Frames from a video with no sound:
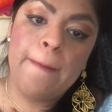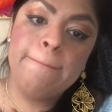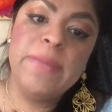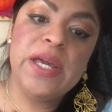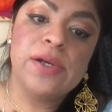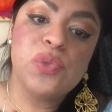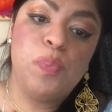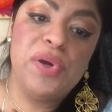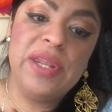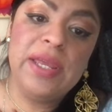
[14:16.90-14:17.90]
because
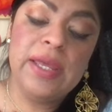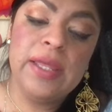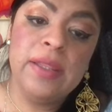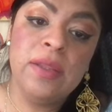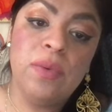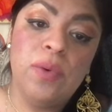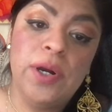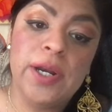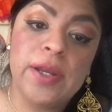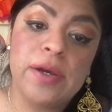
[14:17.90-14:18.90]
putting in the
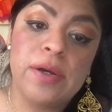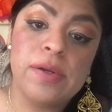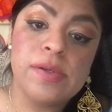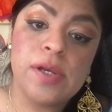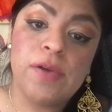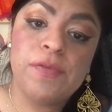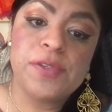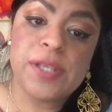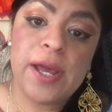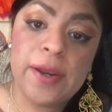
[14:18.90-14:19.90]
work of
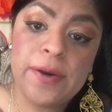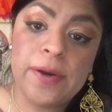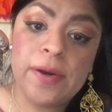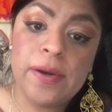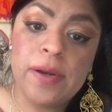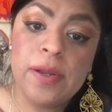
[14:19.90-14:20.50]
Saturn